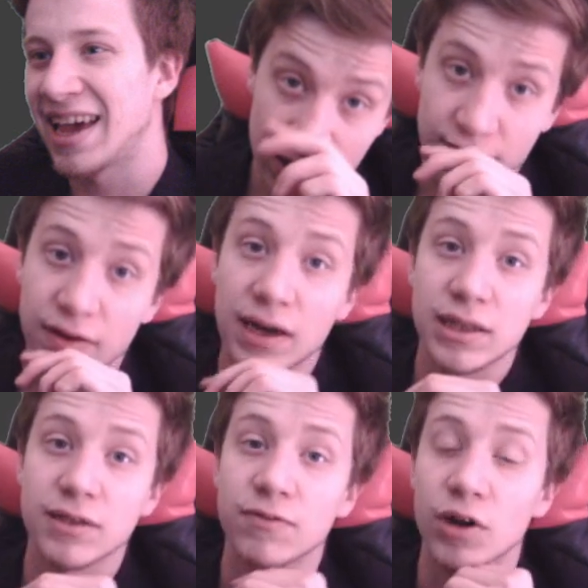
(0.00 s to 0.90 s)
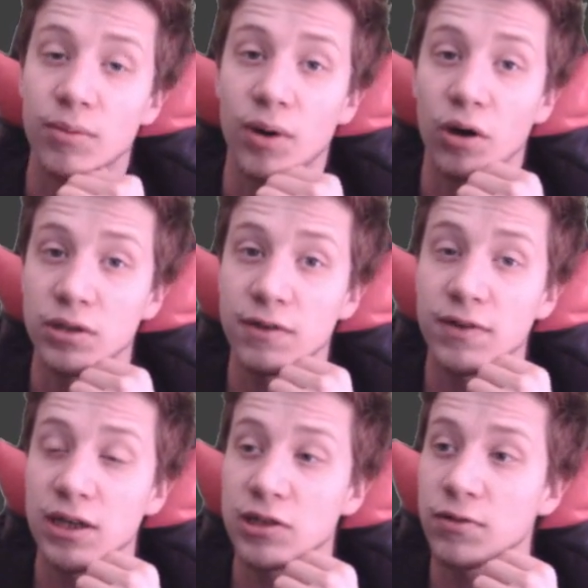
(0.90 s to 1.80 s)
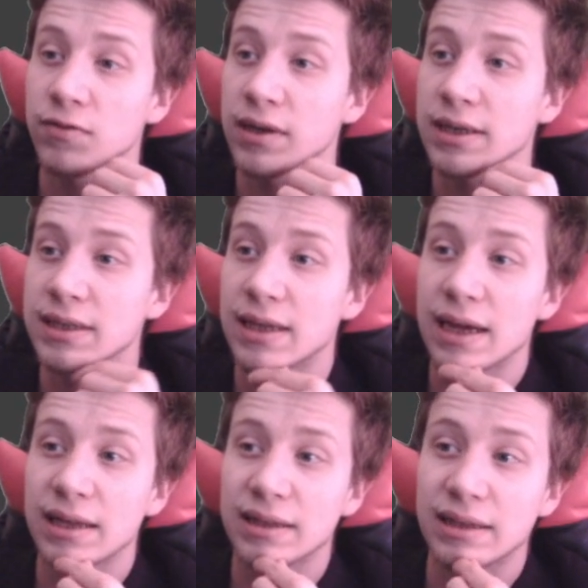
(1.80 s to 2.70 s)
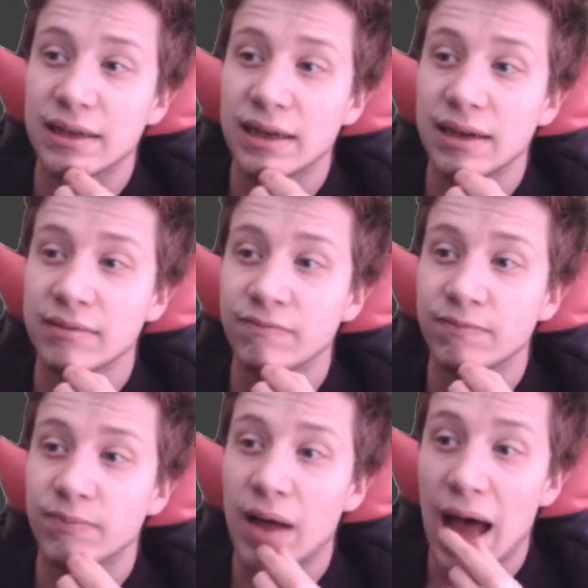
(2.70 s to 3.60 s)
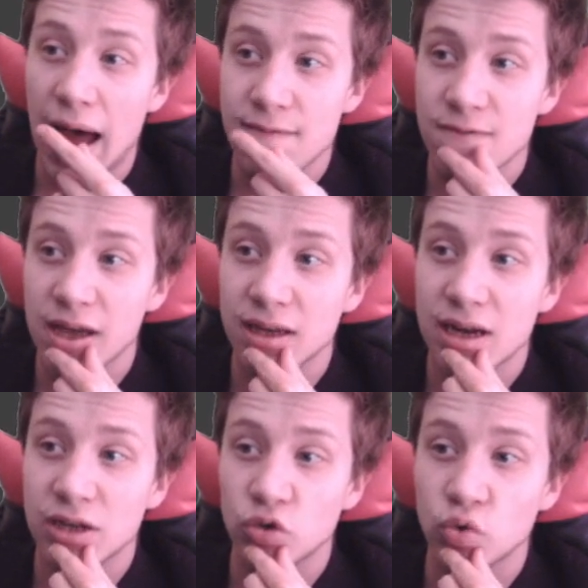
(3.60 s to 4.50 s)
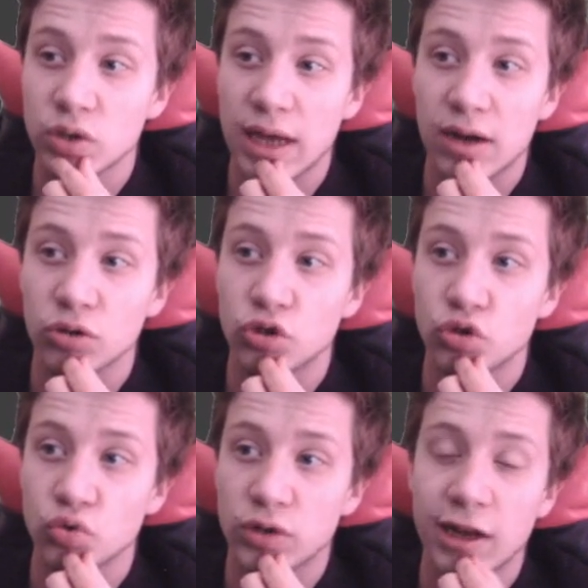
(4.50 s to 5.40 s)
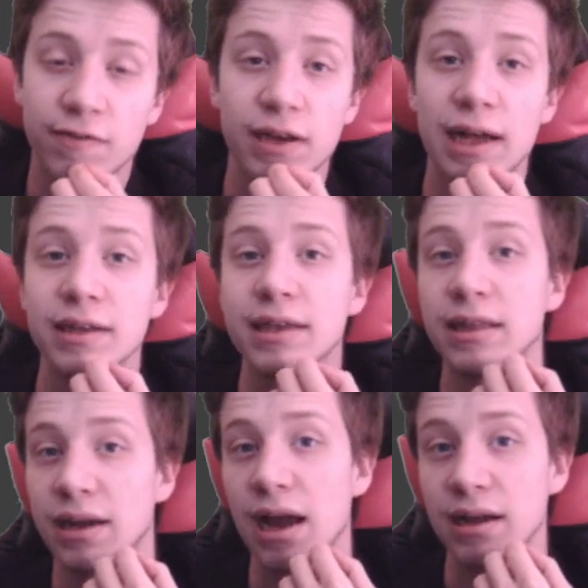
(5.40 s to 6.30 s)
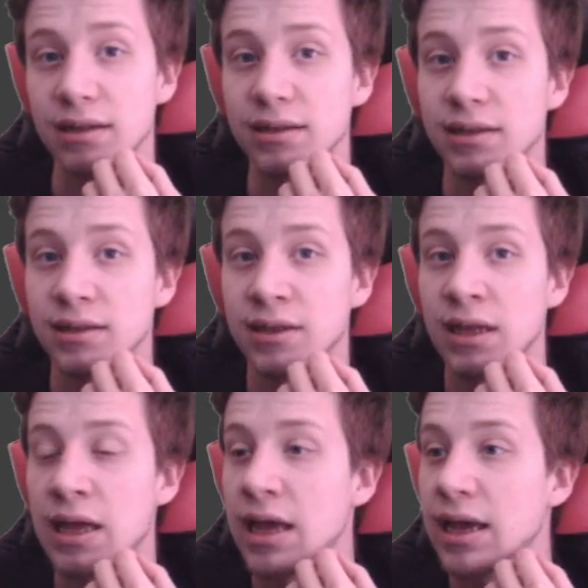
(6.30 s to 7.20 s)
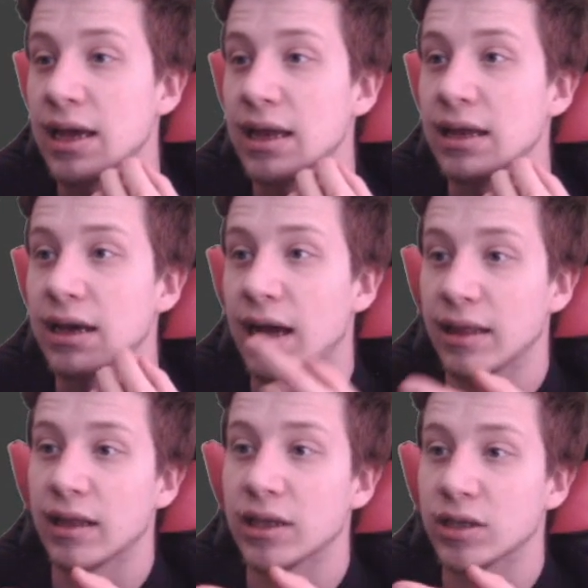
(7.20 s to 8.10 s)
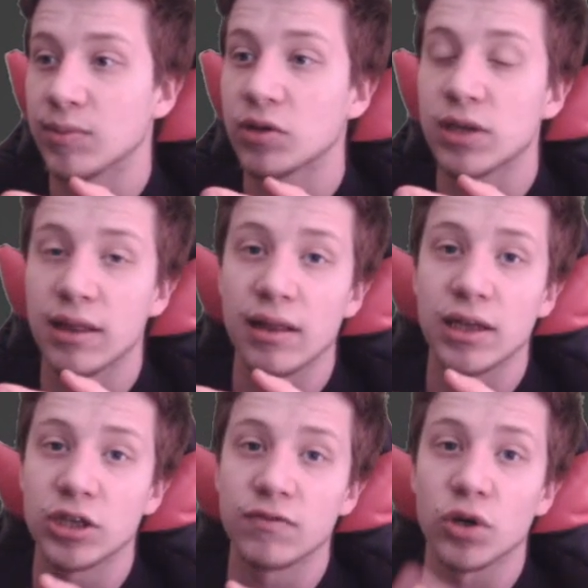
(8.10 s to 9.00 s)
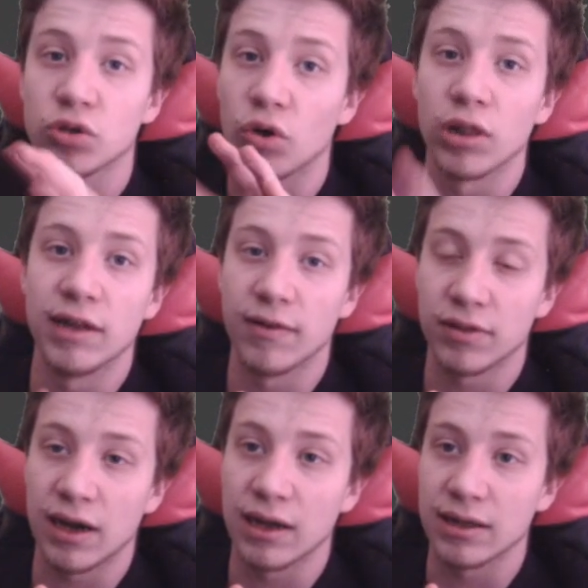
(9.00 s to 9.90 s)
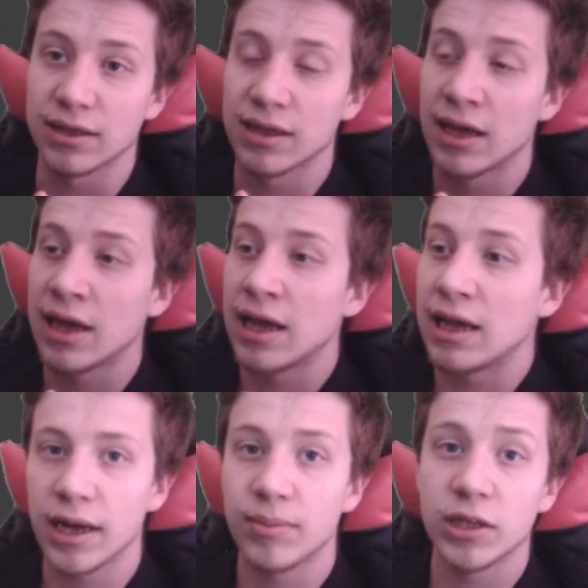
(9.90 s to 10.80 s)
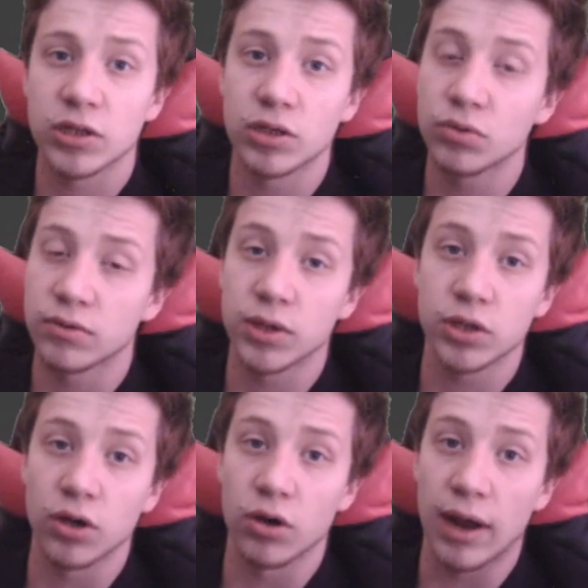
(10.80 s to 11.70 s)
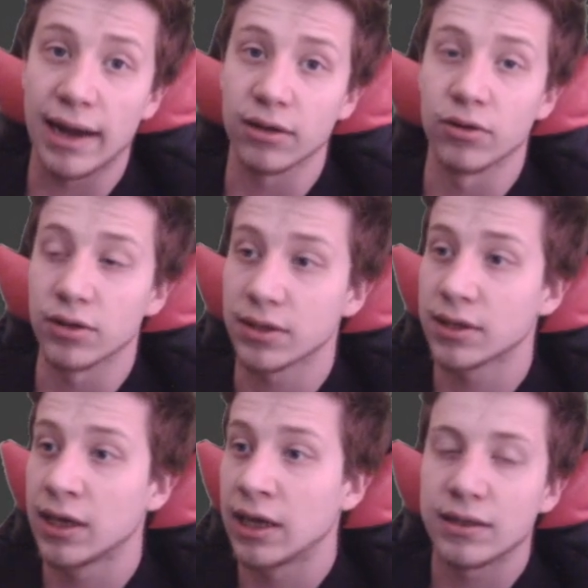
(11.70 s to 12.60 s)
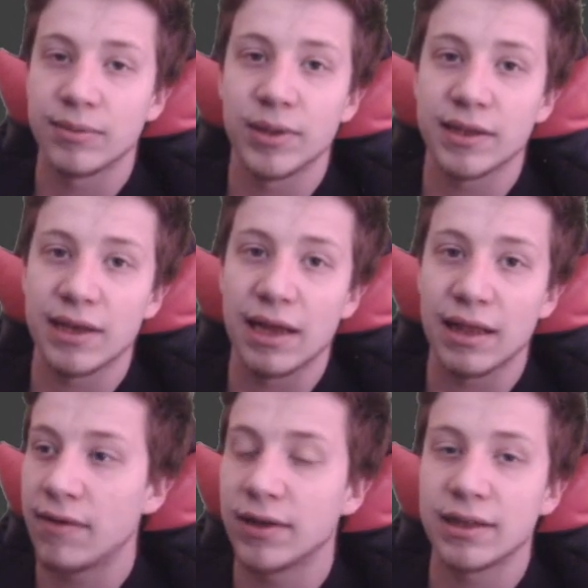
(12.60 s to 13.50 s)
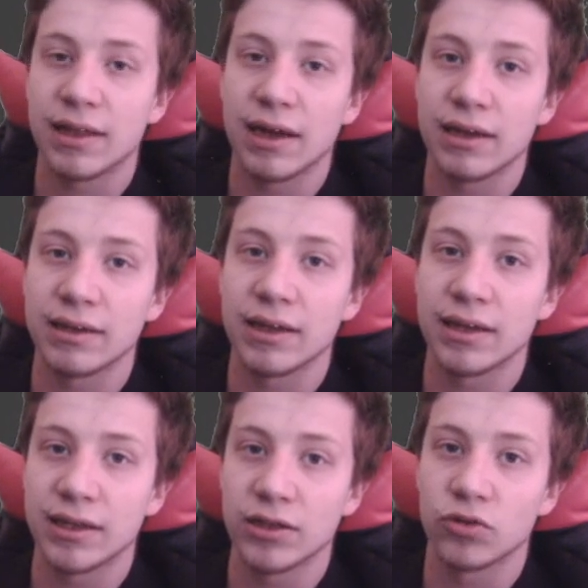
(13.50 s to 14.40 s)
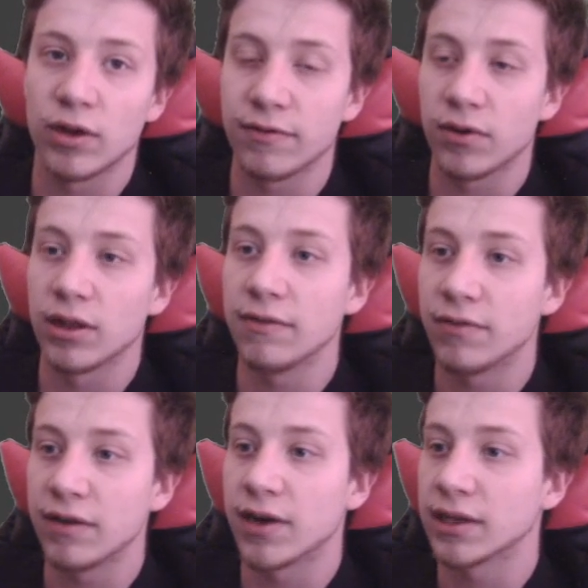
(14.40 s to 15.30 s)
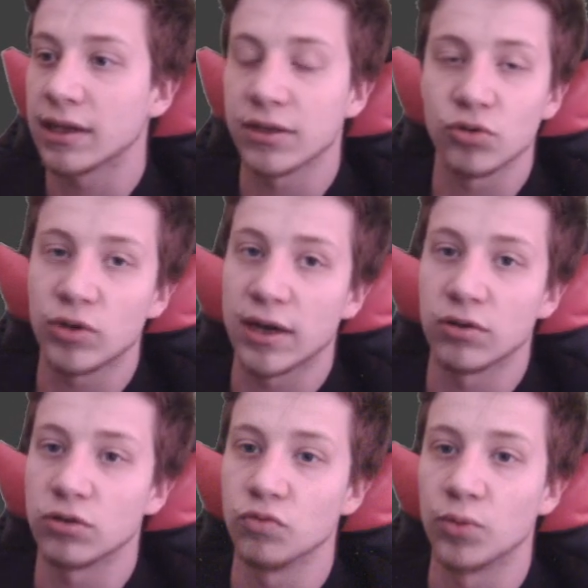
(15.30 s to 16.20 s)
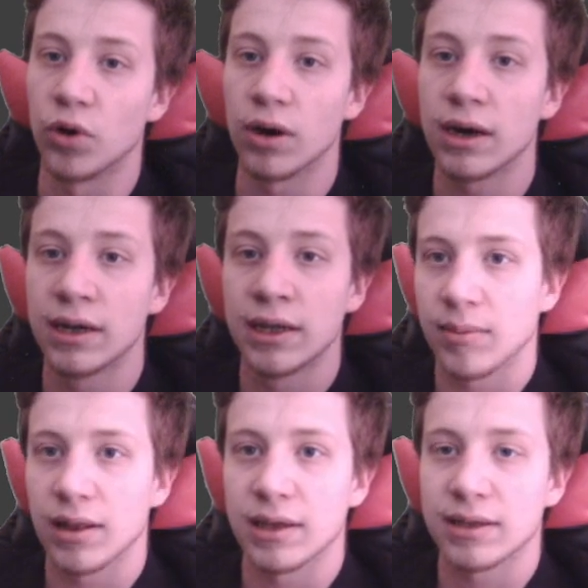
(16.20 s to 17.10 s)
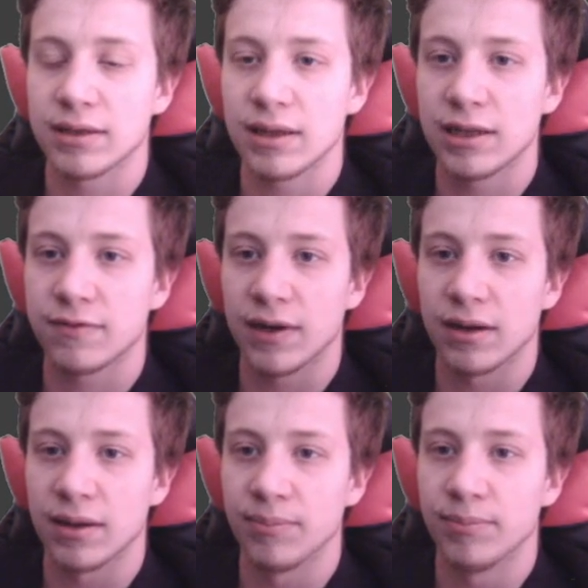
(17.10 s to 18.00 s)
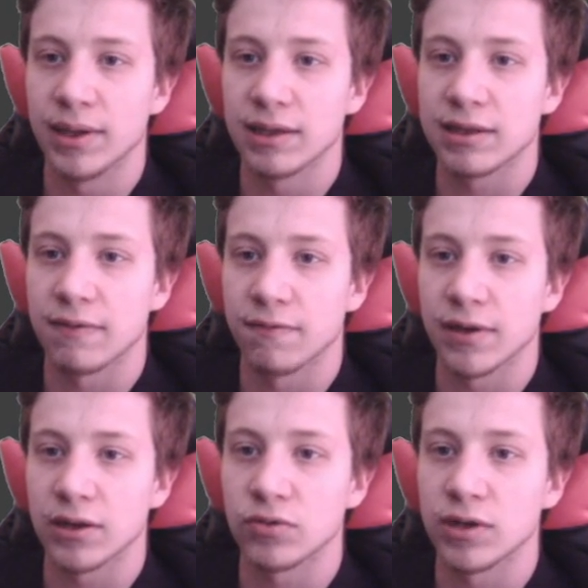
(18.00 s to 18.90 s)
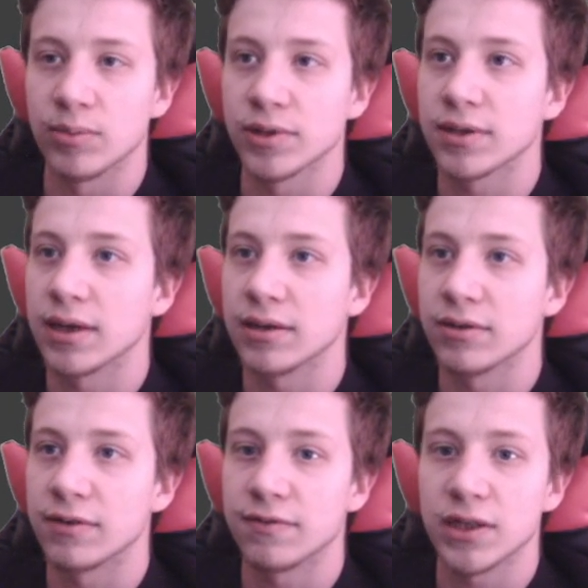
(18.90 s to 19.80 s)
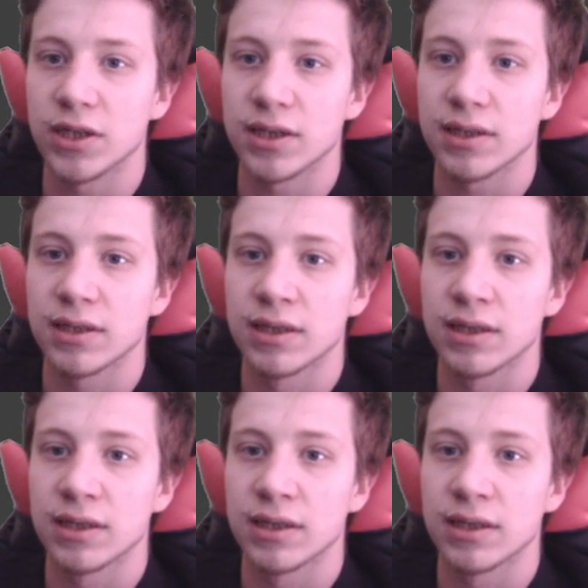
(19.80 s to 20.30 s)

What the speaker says: The difference from other 3D software is that I think that you cannot use anything else than triangles in Unreal Engine, because Unreal Engine works only with triangles. That means no quads or n-gons. Simply said, every triangle needs to have only 3 verticals, you cannot do more. But let's finally build something to demonstrate other features.